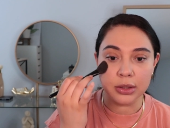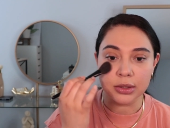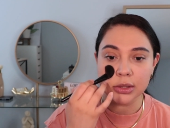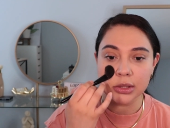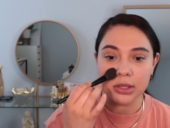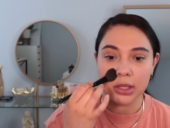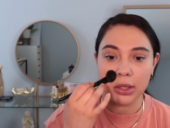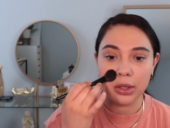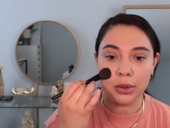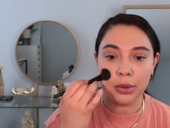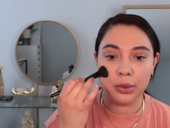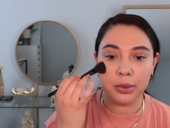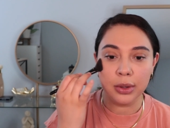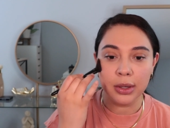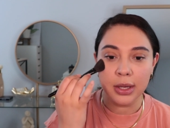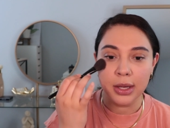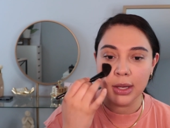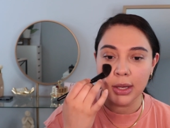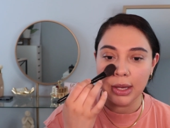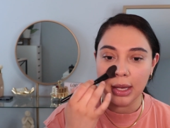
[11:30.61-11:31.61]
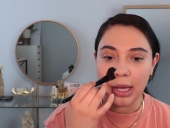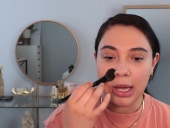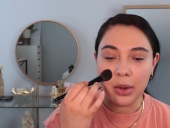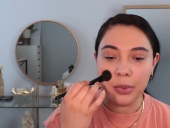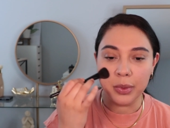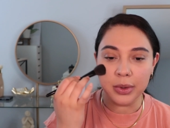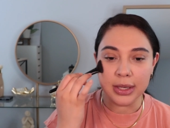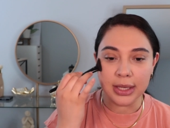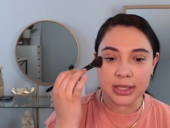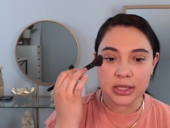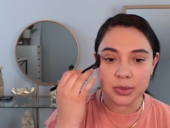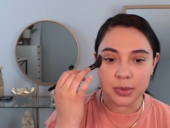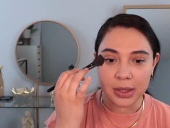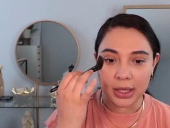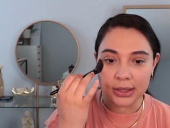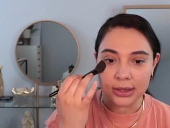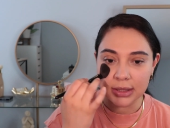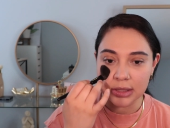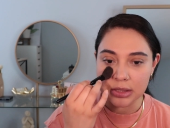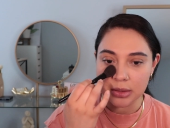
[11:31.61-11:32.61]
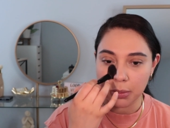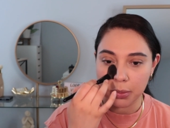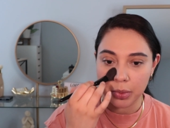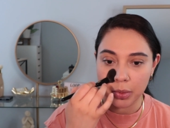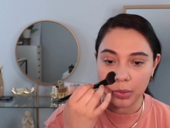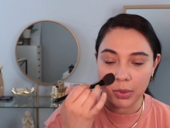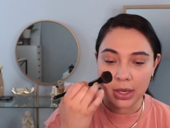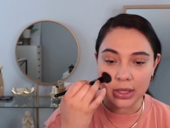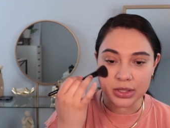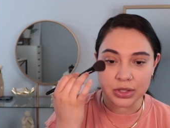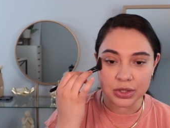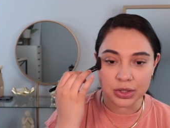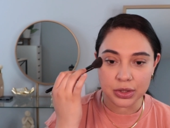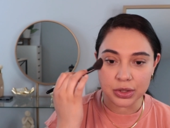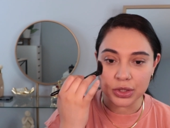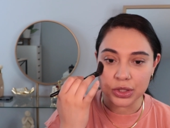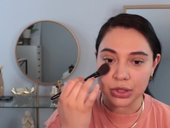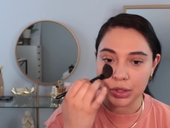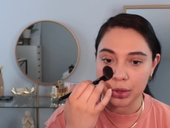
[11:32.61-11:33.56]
So I would expect this bronzer